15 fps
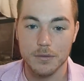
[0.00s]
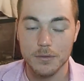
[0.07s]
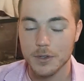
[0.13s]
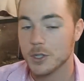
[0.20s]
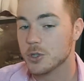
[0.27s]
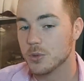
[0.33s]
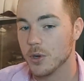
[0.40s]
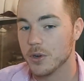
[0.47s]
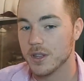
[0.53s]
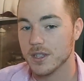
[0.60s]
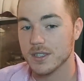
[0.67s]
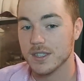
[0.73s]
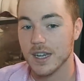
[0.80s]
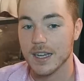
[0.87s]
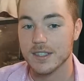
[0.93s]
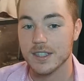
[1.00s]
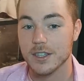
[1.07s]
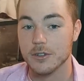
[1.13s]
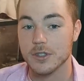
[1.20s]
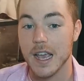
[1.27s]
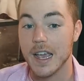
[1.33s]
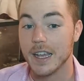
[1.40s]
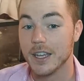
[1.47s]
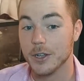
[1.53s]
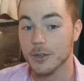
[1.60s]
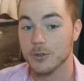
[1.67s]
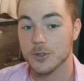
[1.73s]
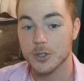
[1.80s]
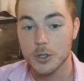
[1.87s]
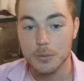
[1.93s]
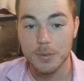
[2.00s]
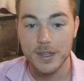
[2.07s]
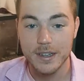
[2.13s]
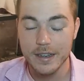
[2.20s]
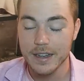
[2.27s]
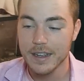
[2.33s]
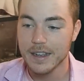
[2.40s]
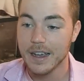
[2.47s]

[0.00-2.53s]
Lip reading: fish grow to the size of their tank, you're stupid.